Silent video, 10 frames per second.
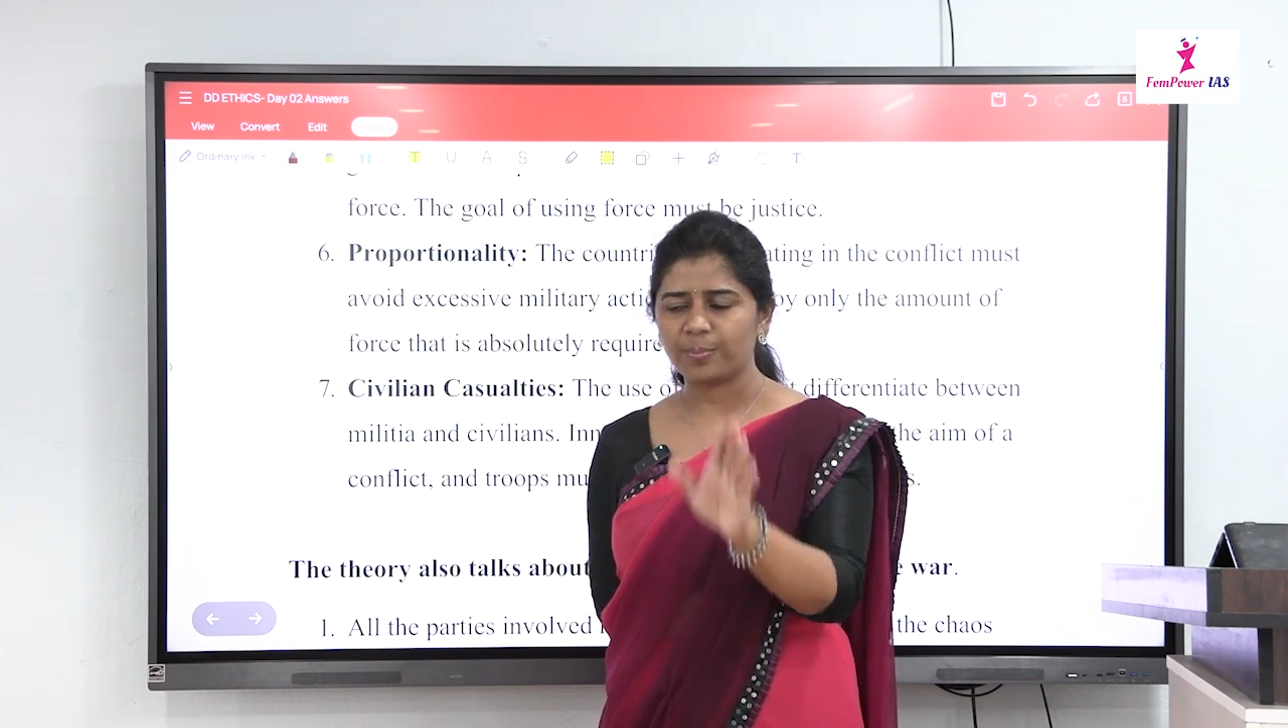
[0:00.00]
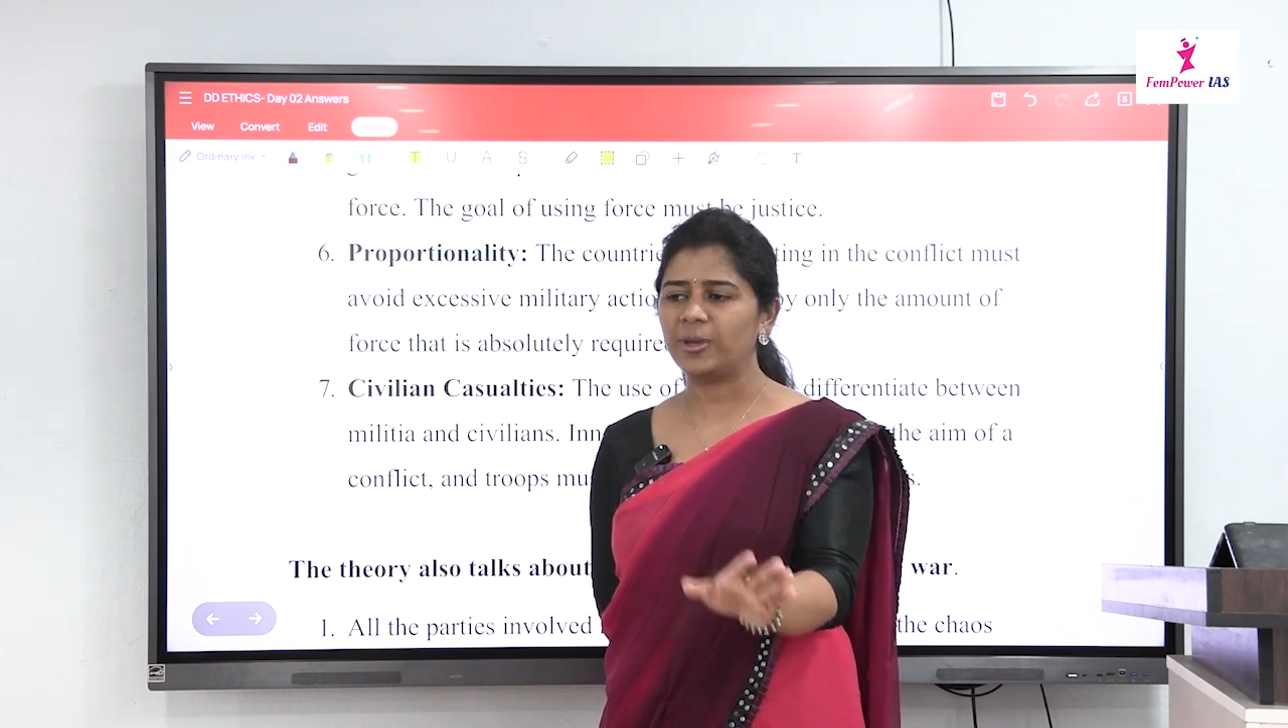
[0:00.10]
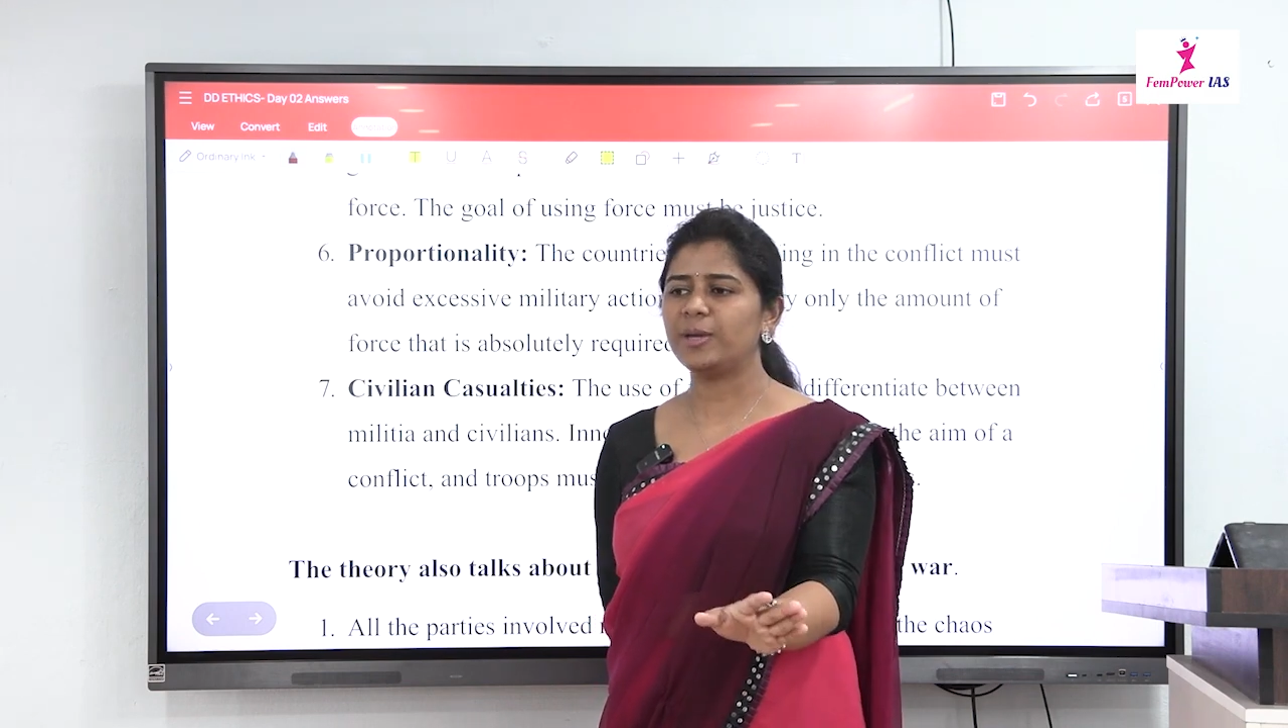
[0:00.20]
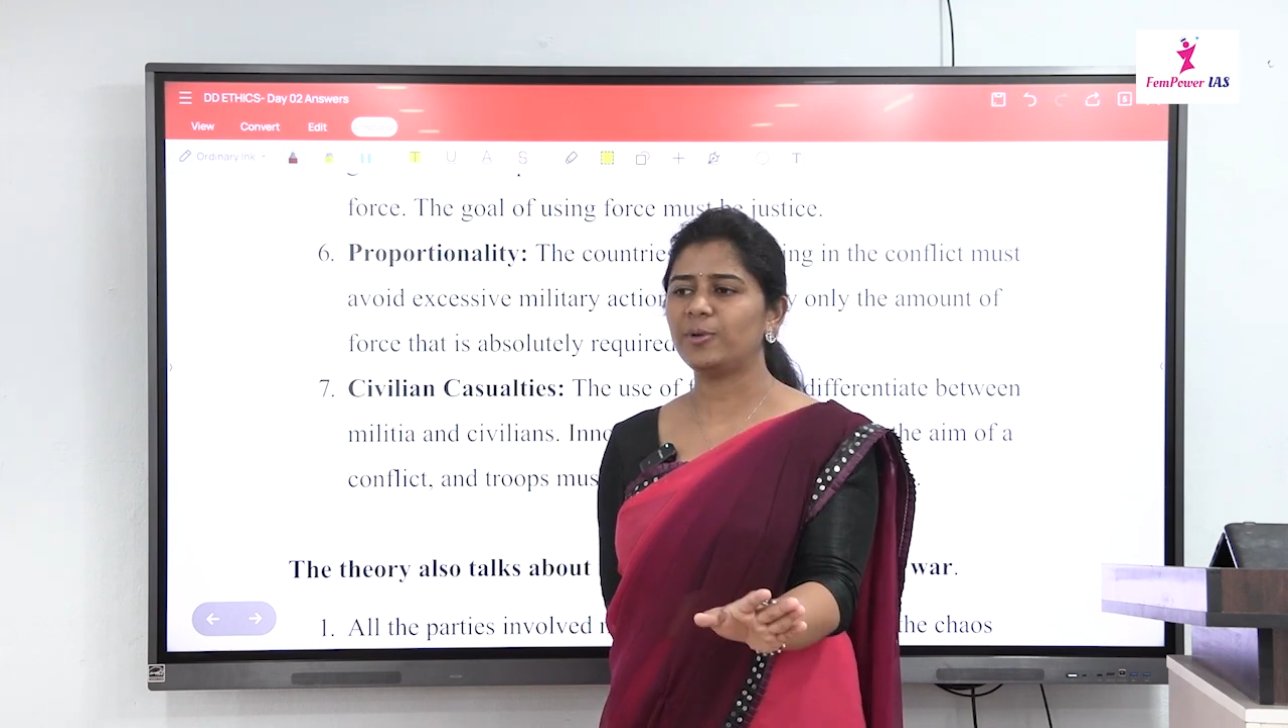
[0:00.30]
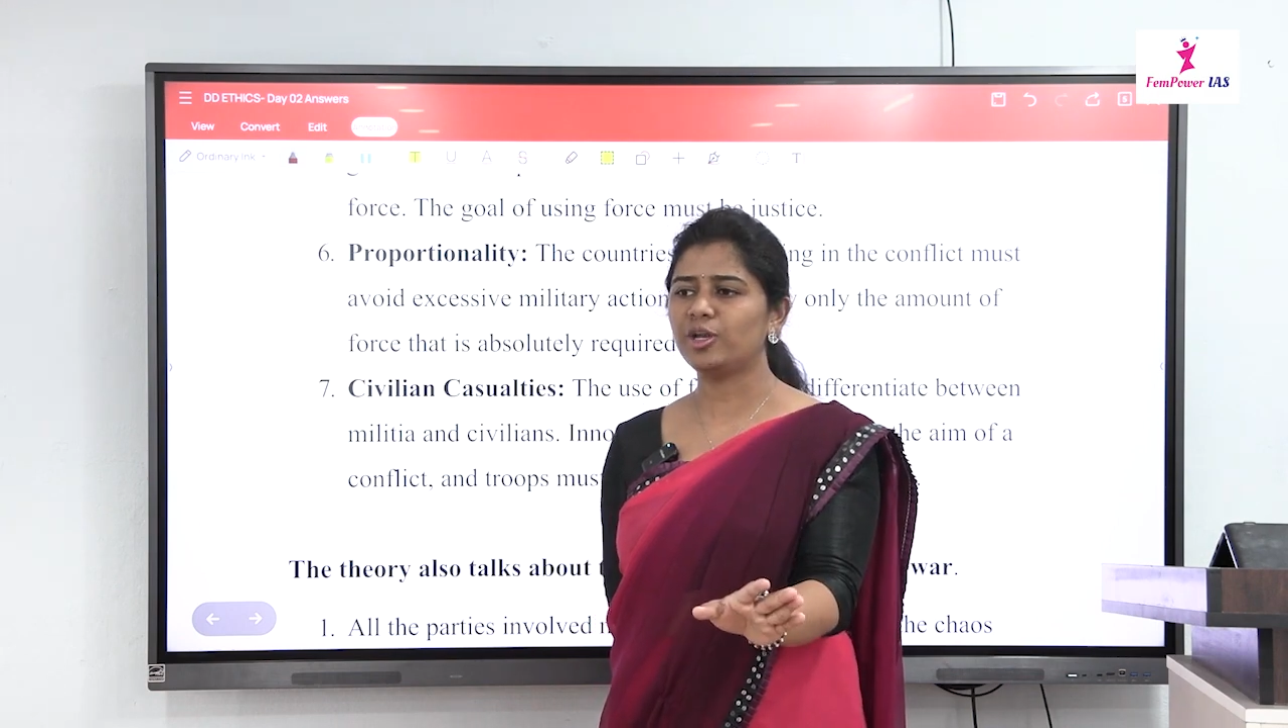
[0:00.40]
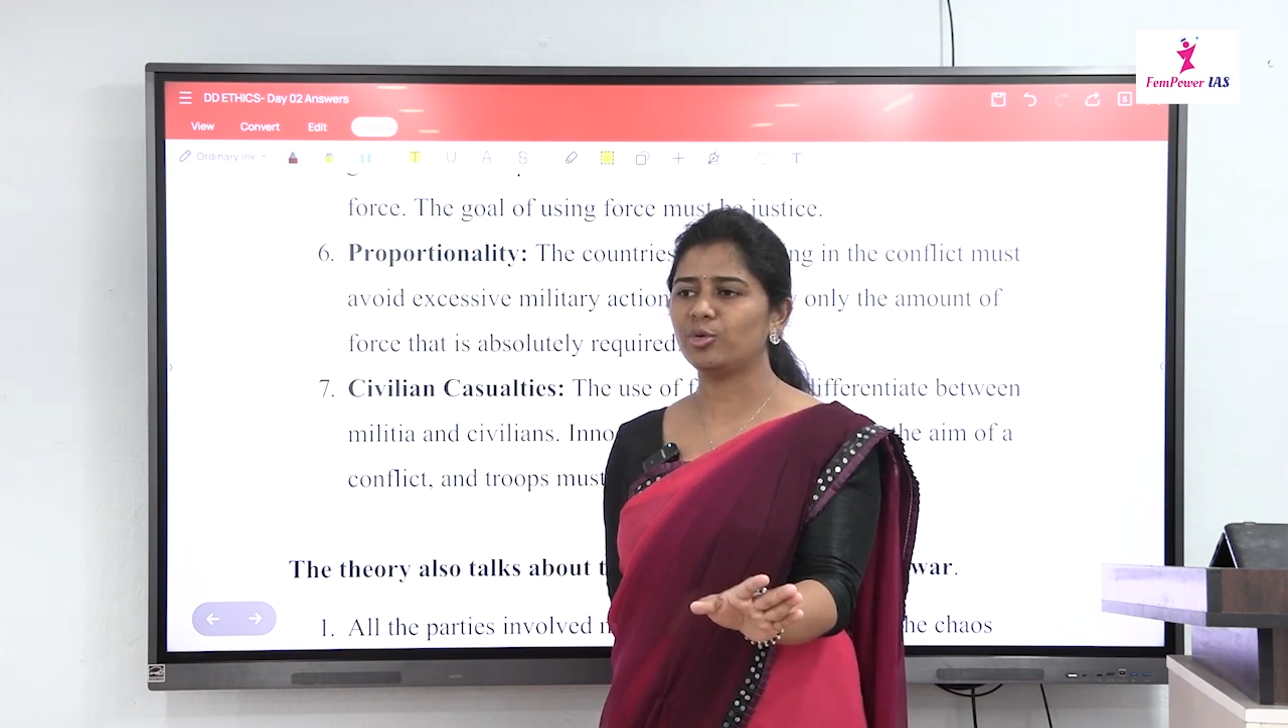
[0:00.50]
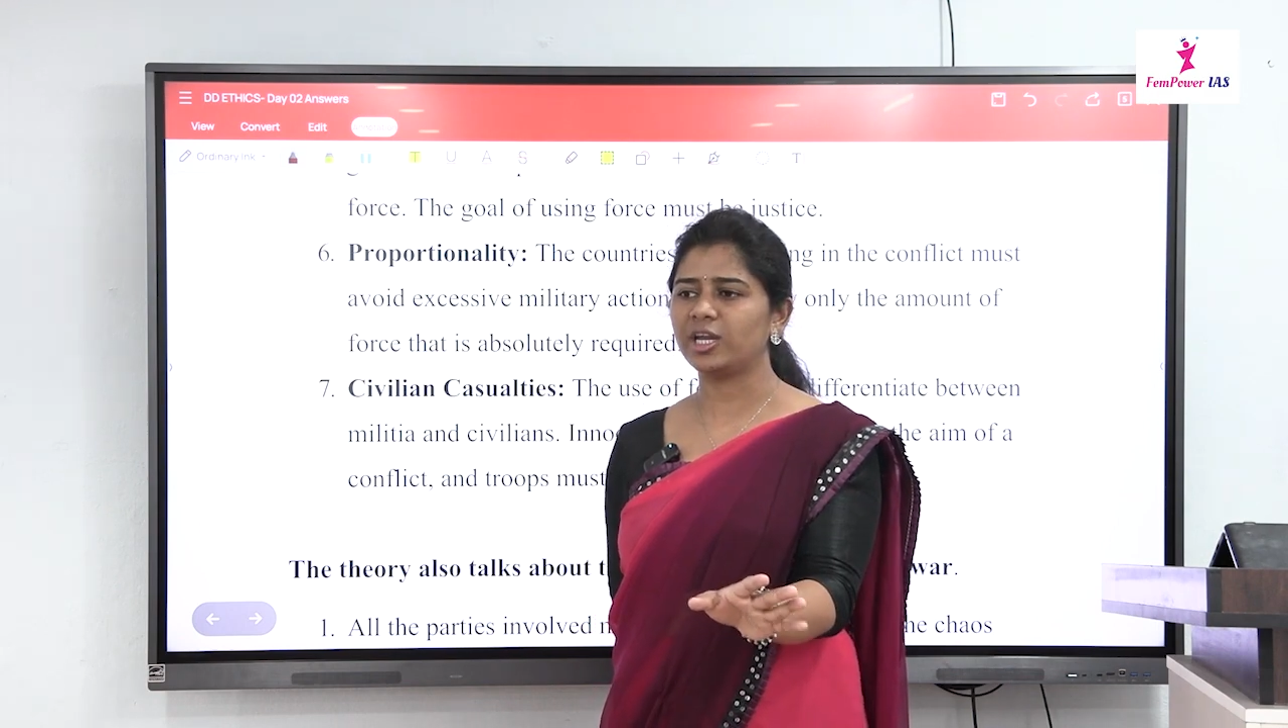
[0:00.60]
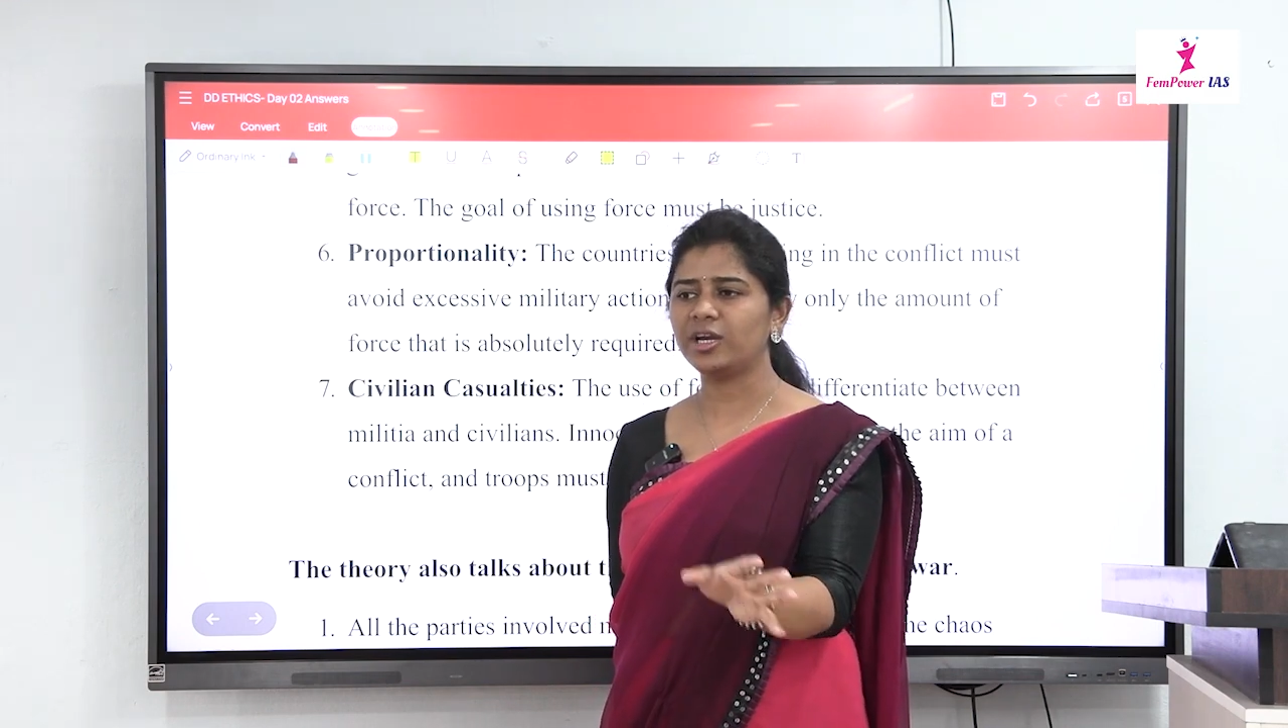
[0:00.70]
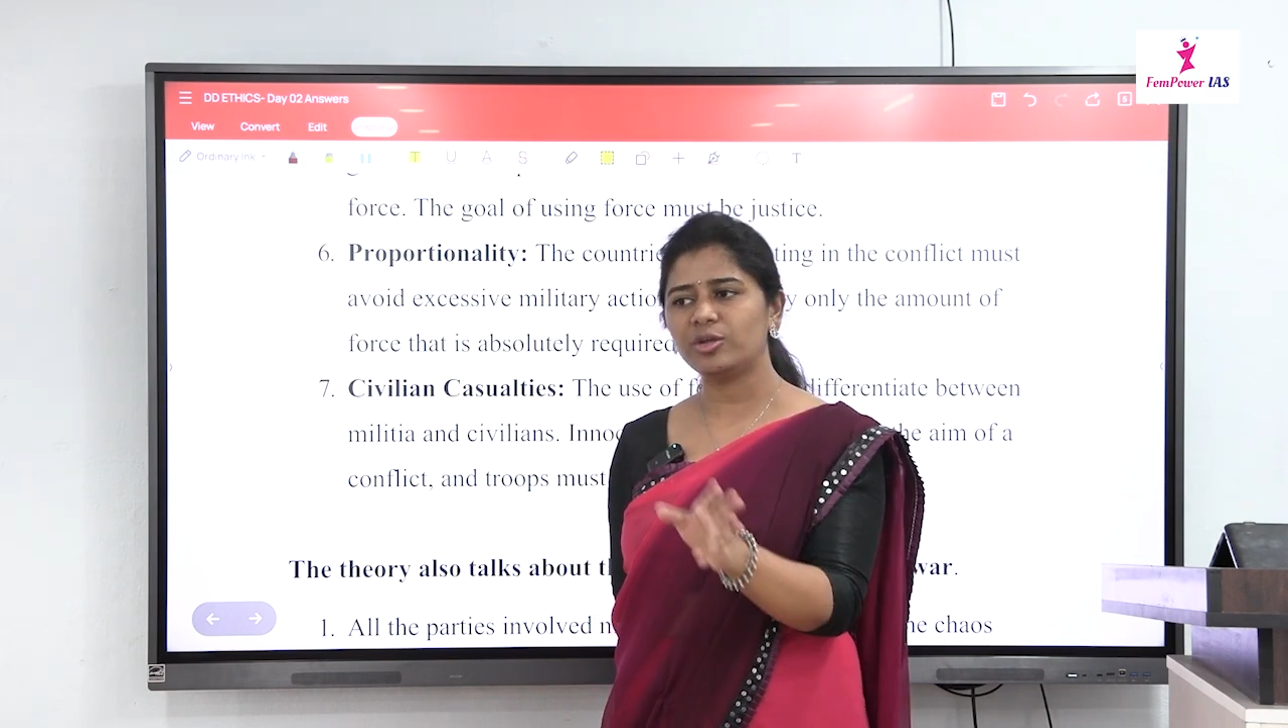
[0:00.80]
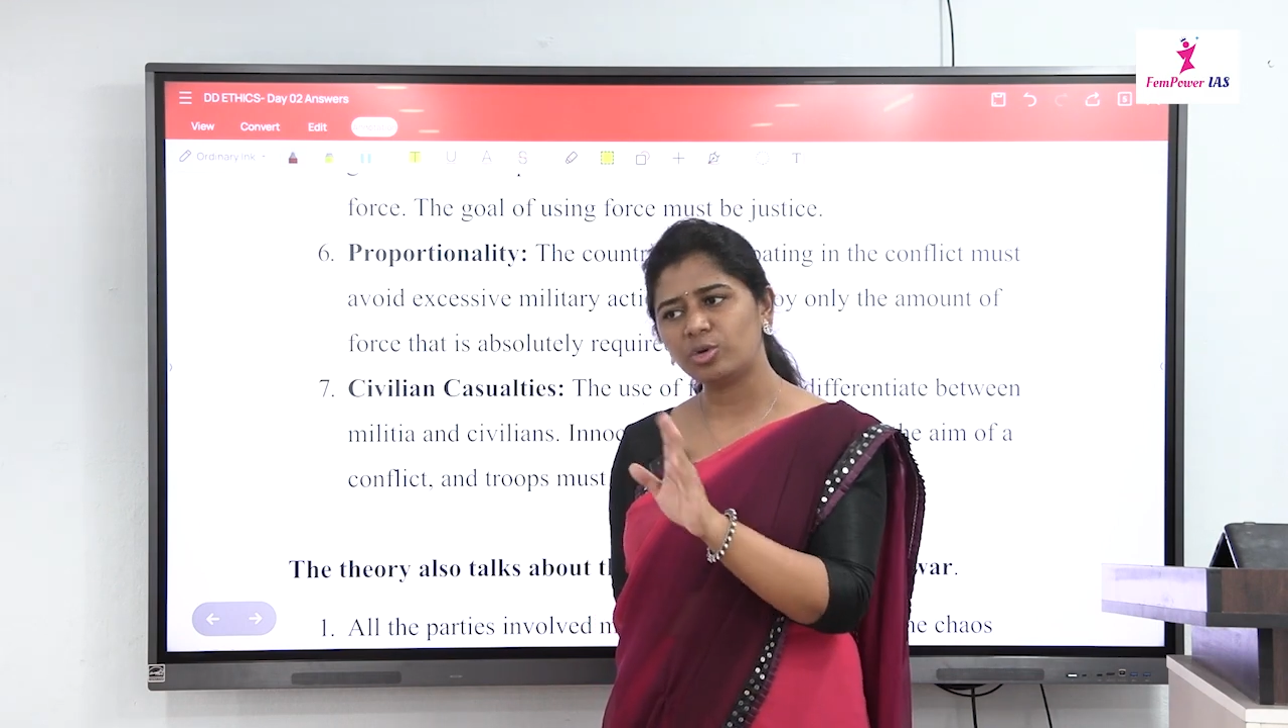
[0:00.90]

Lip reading: people you need,